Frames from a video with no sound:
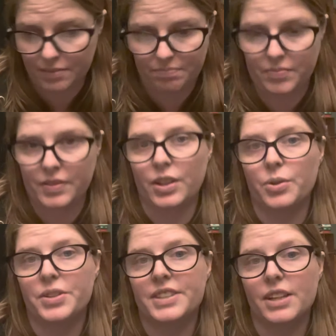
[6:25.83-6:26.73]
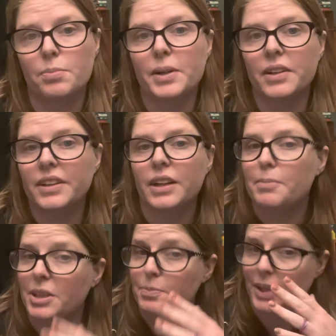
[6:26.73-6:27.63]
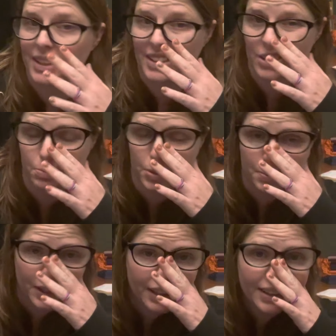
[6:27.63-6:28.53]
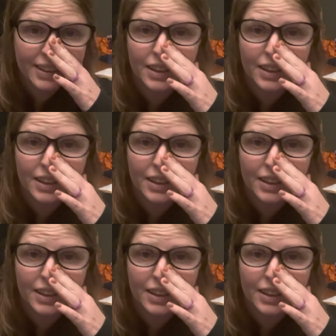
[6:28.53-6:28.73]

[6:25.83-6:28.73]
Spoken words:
those sell better than I'm expecting them to be.